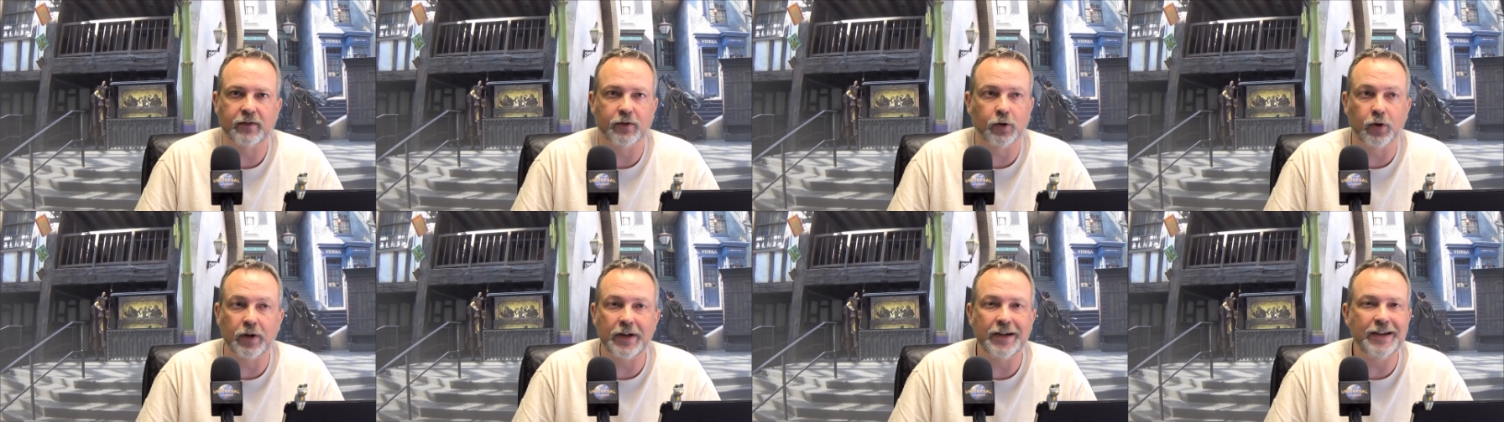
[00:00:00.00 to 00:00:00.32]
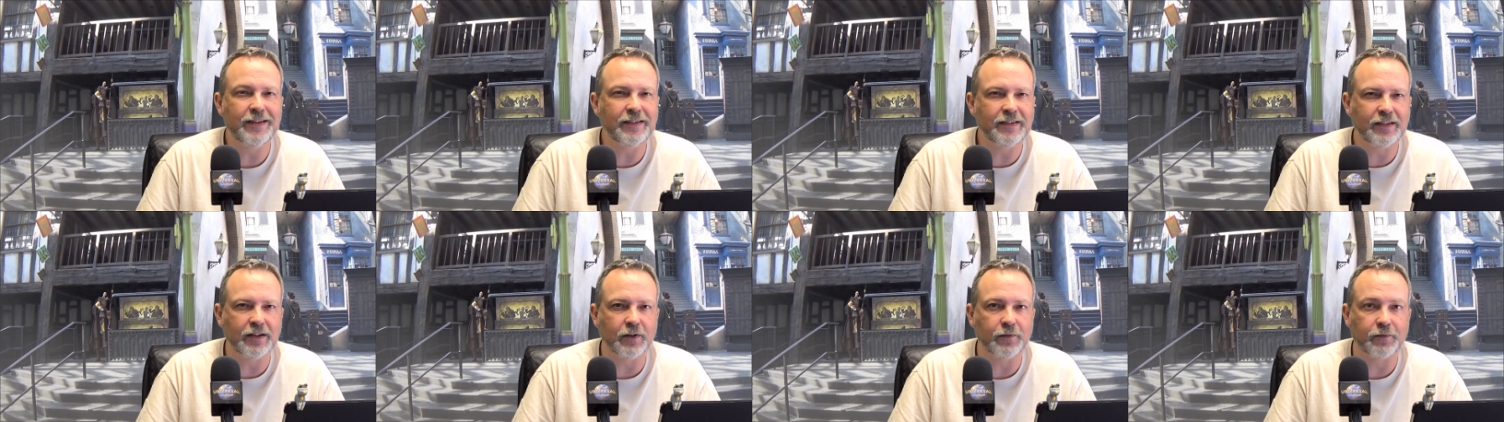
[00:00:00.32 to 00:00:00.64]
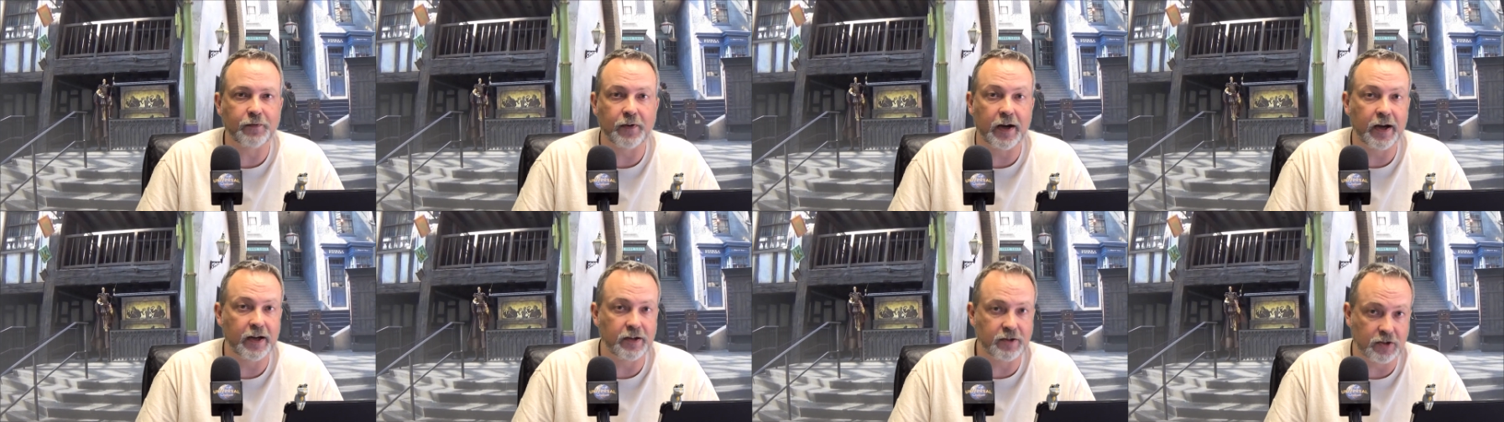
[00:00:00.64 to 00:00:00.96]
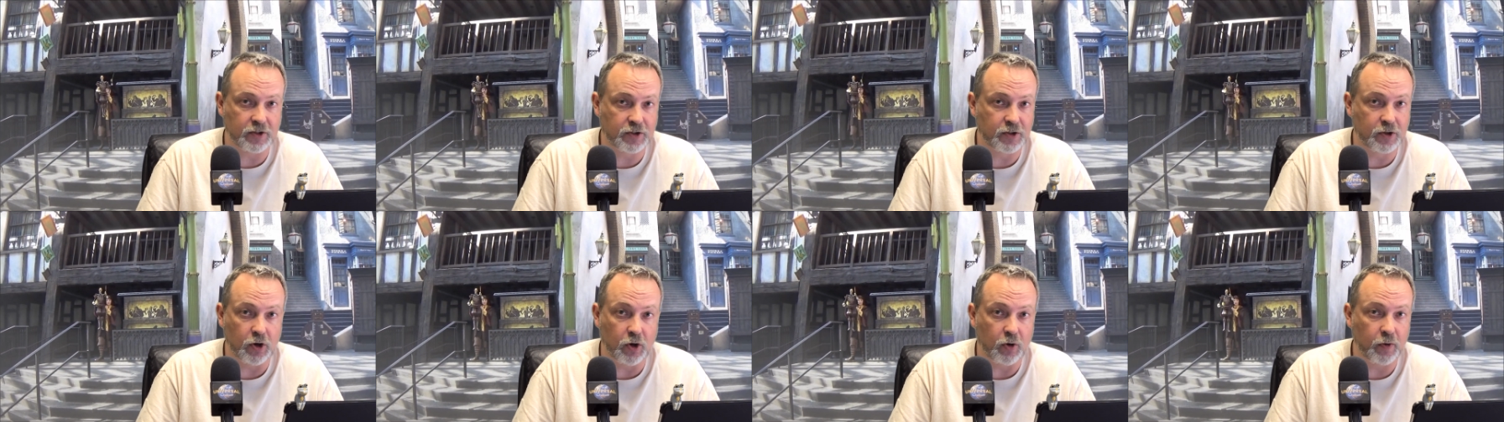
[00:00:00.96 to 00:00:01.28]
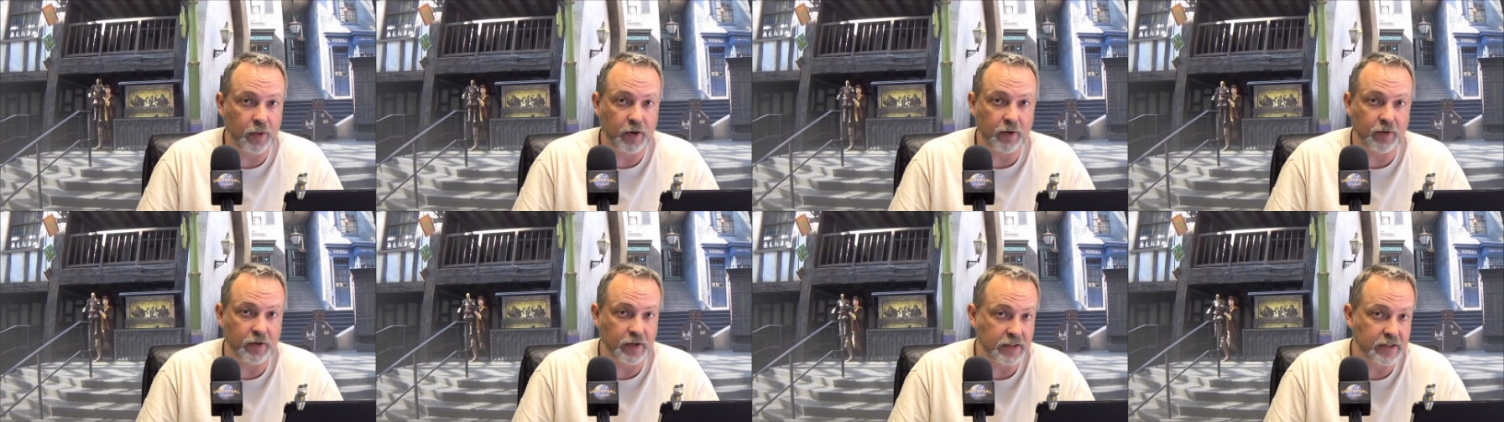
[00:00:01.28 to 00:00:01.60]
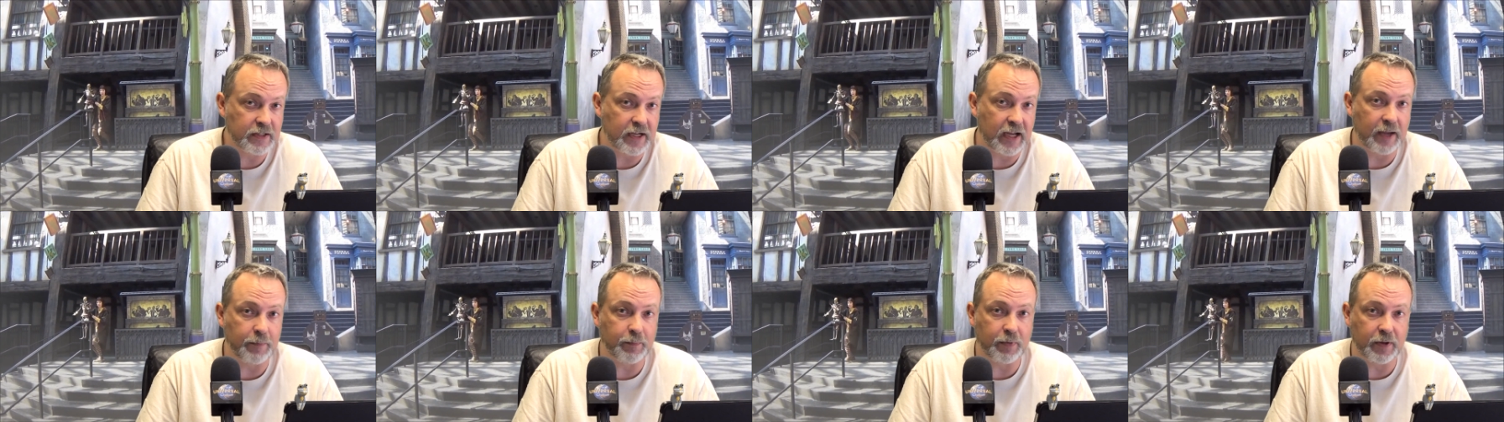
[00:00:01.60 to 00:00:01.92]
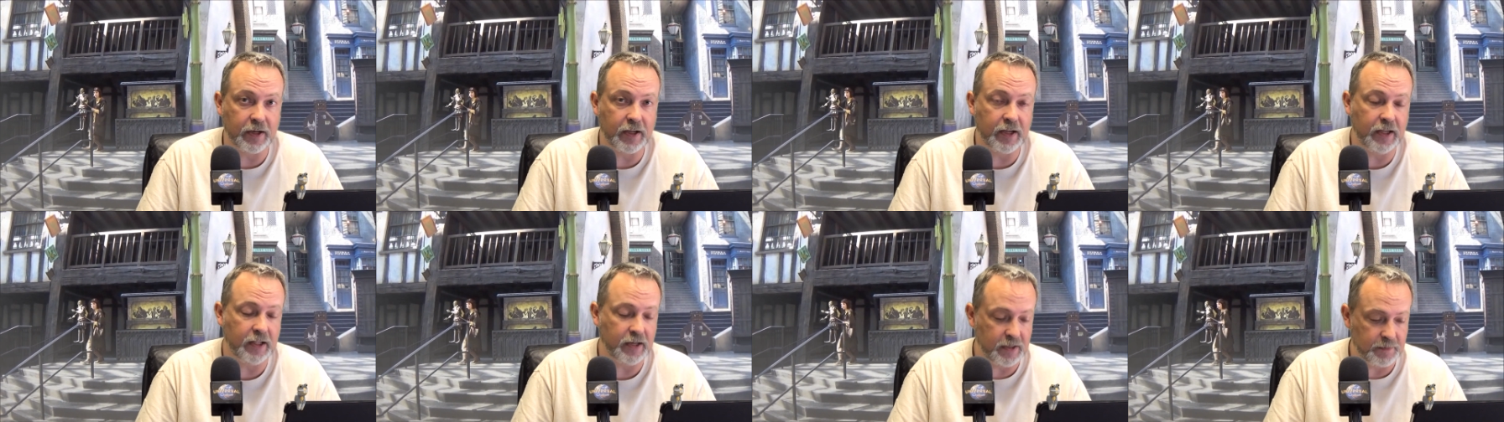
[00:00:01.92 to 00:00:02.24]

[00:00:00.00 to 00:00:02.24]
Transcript: They're easy to find. Just go there and type it in,